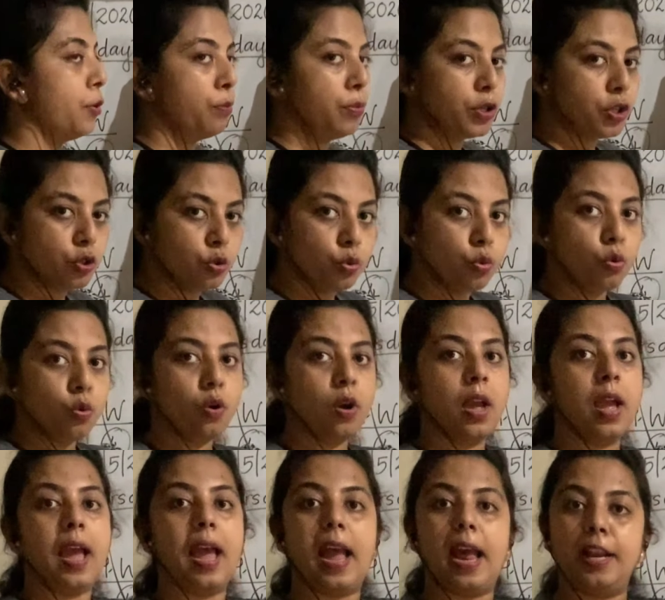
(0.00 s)
number 2,
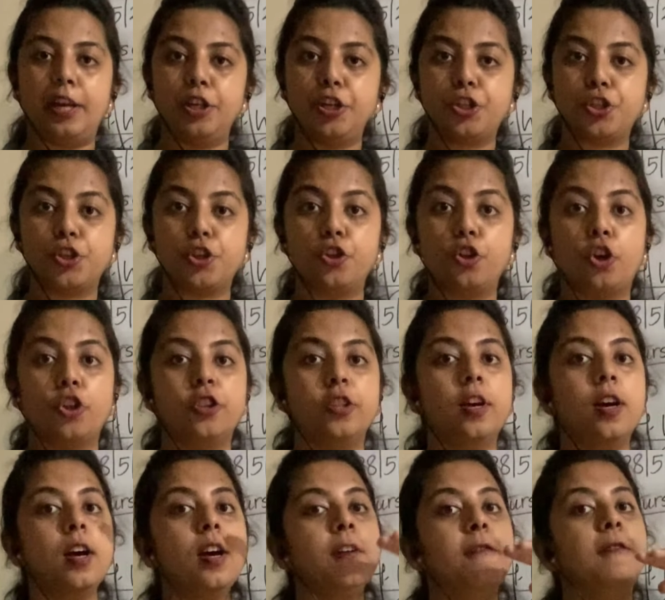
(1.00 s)
addition, on
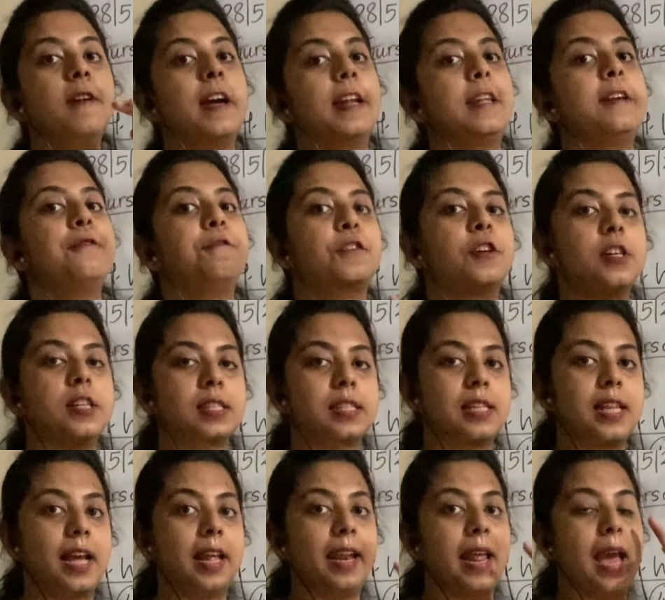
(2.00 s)
the very
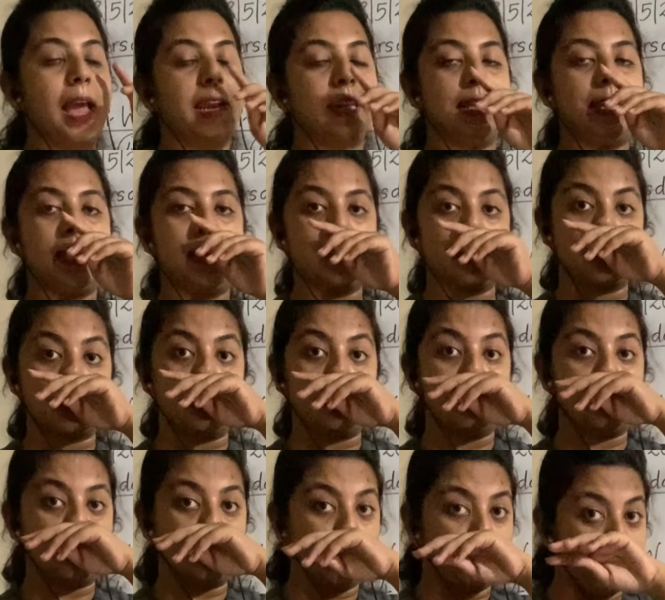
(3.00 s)
first line. And yes,
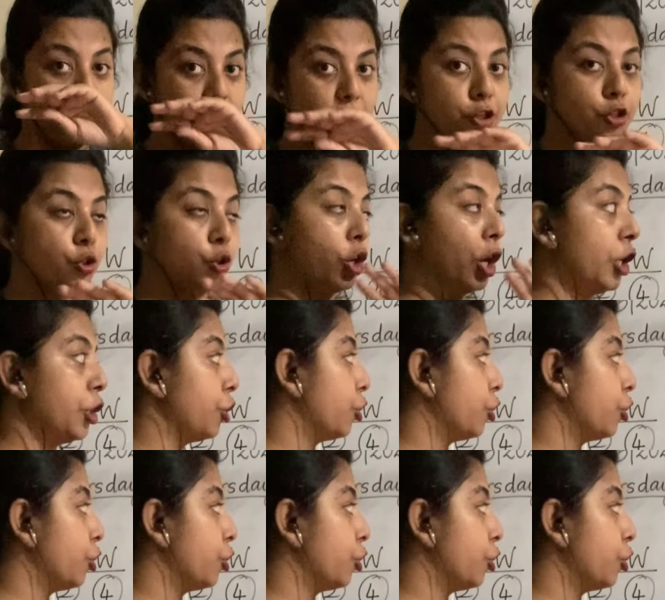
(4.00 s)
also make sure